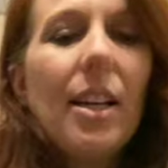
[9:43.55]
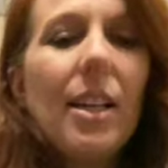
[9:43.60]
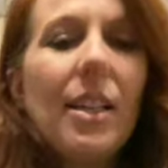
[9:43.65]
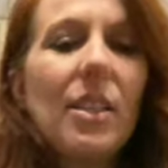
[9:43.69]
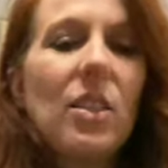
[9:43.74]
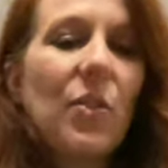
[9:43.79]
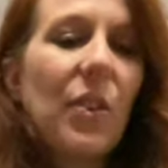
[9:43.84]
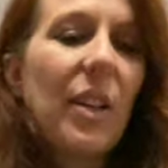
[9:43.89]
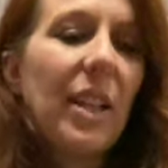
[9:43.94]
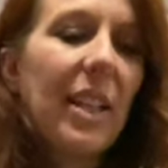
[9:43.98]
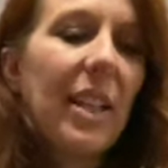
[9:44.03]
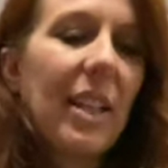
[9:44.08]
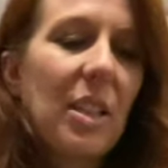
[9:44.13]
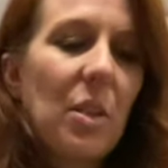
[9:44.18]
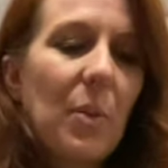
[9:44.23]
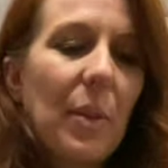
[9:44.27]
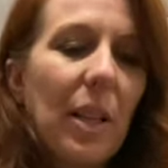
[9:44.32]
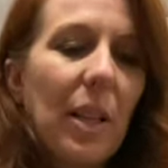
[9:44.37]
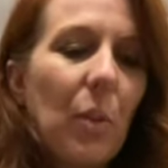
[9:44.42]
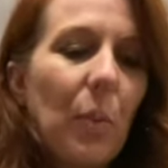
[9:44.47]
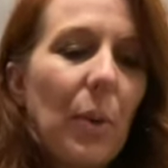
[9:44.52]
It's funny because
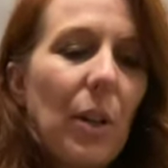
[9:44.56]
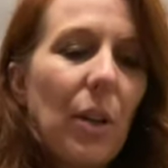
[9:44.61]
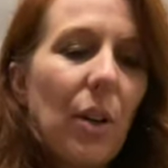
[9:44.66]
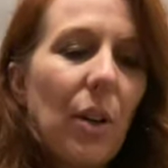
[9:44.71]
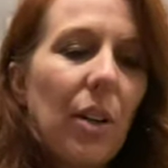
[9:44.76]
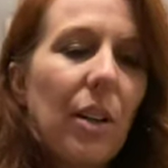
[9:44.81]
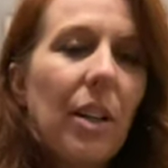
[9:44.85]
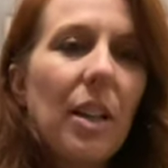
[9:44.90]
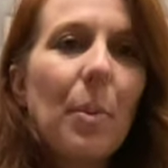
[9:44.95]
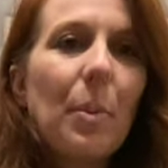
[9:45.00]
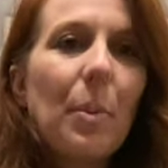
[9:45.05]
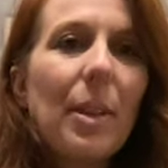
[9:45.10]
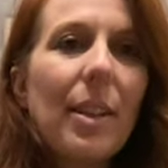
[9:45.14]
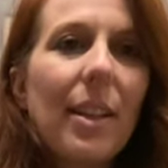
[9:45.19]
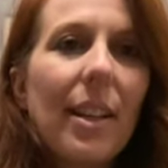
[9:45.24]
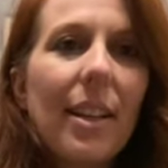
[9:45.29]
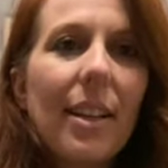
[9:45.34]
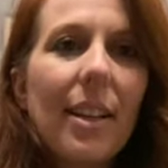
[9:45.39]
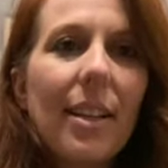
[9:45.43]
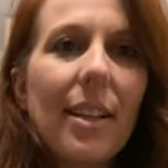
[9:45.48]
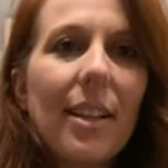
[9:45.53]
we are going to be
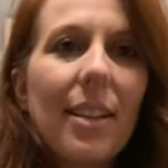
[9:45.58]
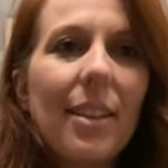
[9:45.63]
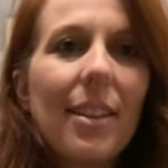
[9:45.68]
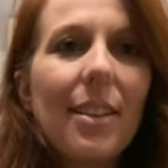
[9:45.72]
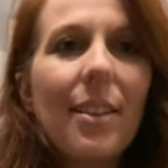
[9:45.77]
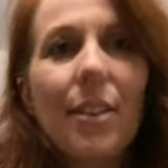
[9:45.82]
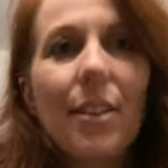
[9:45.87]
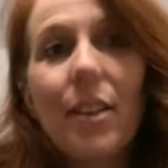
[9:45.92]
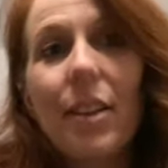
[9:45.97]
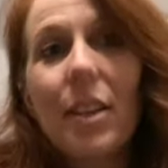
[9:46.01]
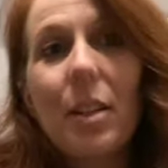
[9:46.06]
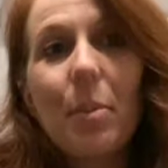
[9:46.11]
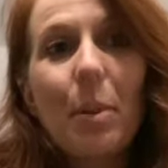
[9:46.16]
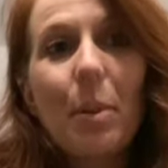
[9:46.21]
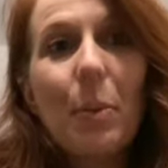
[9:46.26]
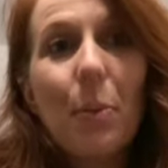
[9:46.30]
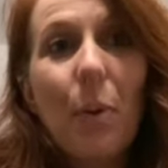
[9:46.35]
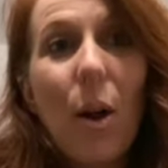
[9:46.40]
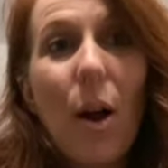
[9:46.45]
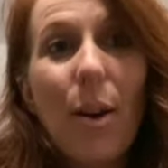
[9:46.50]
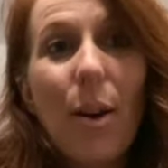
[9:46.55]
like, they're going to be
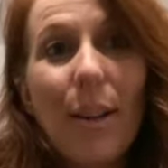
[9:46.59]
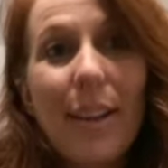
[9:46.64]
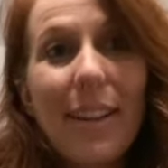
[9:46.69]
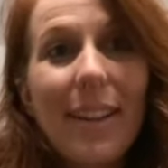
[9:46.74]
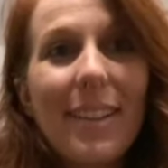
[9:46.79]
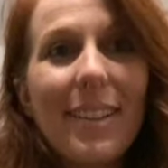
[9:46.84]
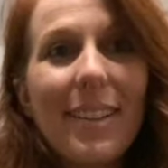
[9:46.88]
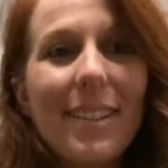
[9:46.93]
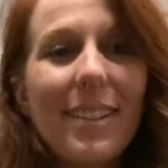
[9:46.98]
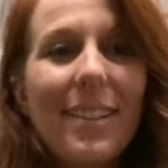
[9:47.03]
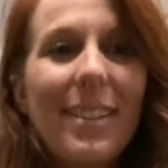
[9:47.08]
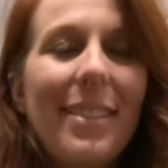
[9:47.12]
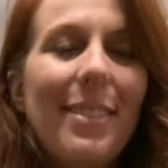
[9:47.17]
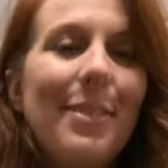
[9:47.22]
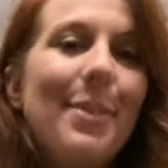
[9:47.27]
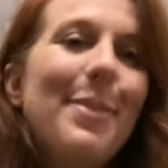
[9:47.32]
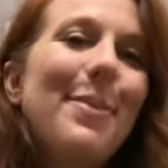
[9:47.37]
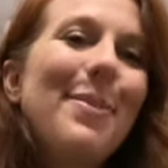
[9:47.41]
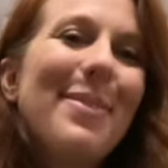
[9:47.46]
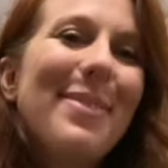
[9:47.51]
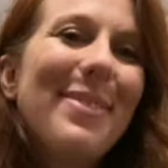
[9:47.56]
rotting
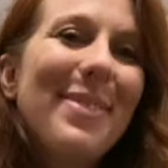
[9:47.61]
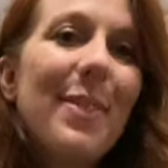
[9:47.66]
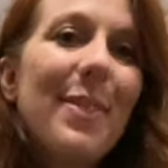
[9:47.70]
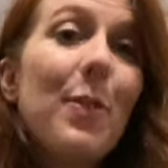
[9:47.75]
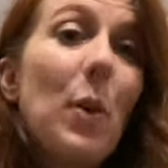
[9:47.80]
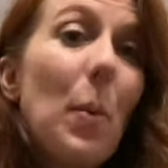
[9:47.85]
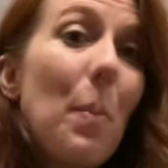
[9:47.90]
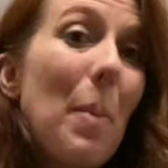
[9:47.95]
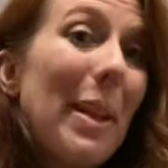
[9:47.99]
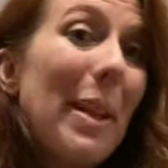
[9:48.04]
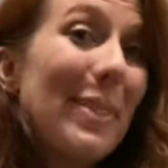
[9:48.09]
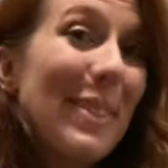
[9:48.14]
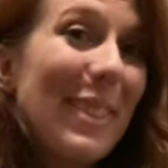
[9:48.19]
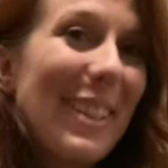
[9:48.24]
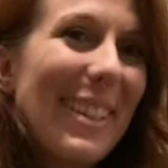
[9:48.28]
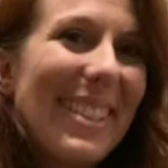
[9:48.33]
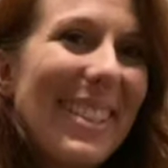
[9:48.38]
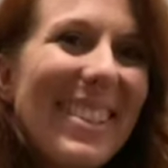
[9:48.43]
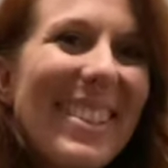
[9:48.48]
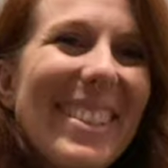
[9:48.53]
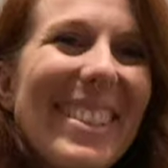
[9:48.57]
and
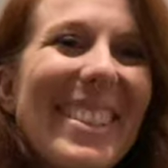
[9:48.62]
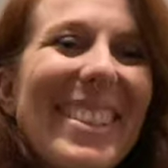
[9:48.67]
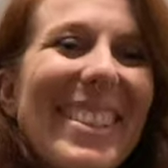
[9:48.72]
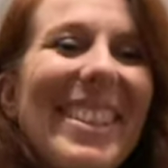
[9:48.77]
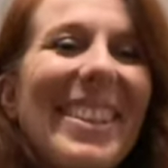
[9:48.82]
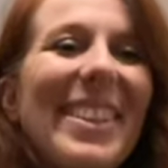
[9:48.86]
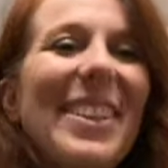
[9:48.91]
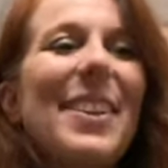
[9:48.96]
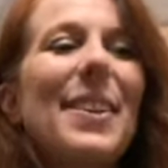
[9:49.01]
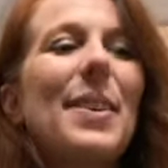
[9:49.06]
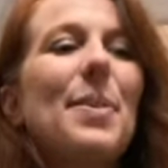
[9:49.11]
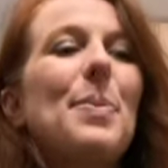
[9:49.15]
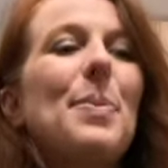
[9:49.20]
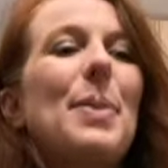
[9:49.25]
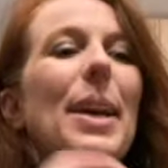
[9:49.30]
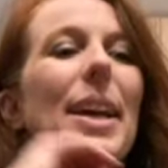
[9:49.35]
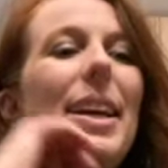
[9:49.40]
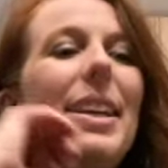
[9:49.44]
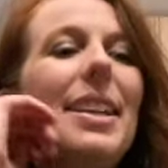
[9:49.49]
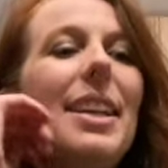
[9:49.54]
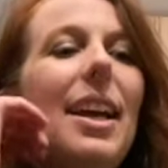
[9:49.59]
fermenting in here,
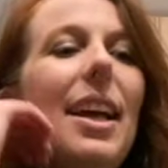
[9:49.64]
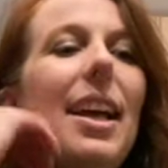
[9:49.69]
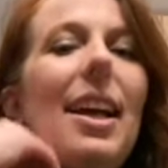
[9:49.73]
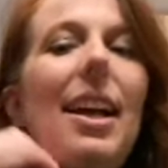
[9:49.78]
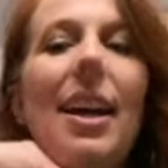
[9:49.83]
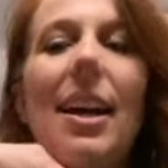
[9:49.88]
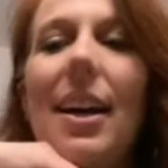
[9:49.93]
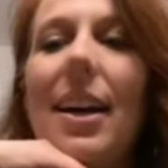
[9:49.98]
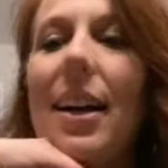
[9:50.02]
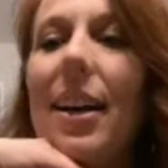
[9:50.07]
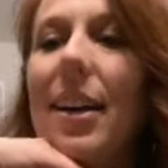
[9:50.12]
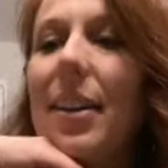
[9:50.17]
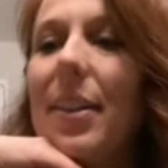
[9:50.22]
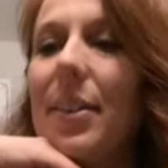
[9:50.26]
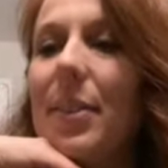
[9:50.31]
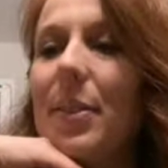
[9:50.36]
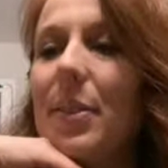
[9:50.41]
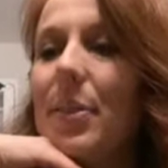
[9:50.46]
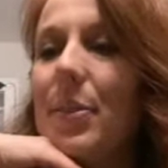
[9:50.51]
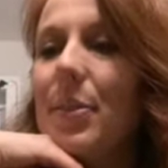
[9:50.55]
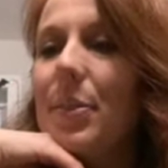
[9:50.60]
but
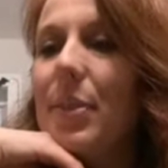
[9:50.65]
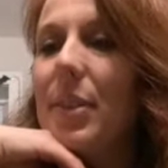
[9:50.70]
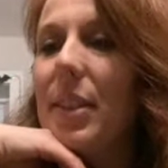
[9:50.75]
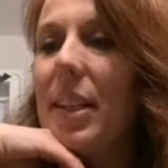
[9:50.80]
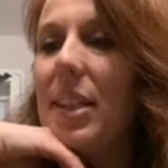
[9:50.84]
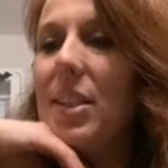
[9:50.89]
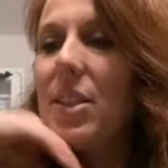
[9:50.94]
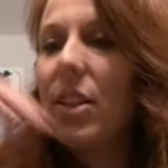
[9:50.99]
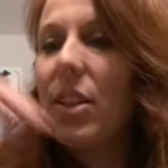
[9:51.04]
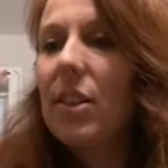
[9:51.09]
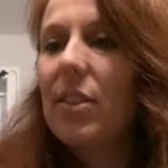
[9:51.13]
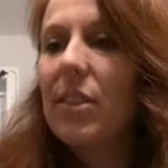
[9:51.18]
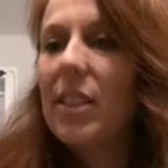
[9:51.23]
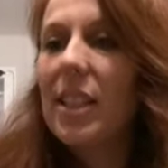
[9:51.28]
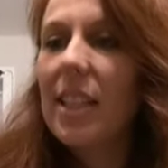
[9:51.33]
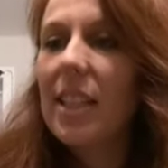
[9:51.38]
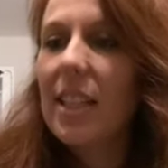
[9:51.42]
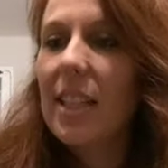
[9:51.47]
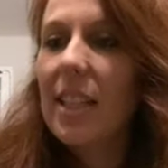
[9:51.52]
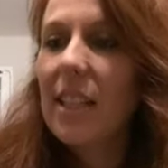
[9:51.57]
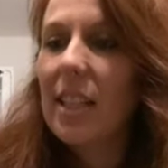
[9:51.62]
I
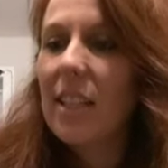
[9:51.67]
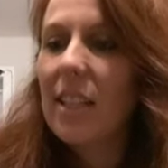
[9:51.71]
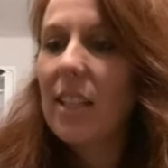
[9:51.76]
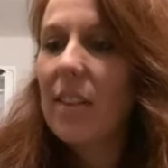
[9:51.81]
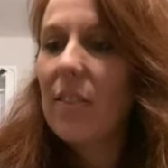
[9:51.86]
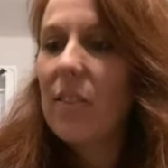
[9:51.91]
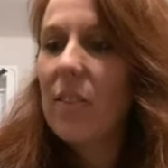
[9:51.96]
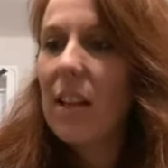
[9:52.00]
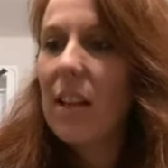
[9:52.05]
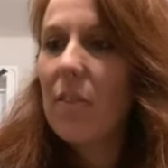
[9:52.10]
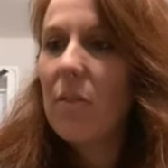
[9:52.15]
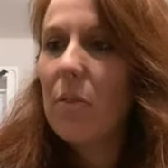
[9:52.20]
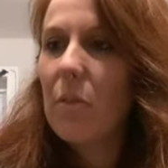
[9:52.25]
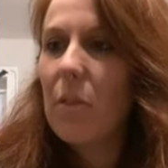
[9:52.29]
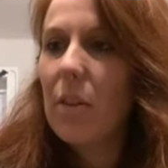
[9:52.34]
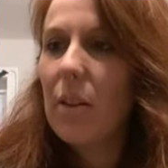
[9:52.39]
generally like if they have,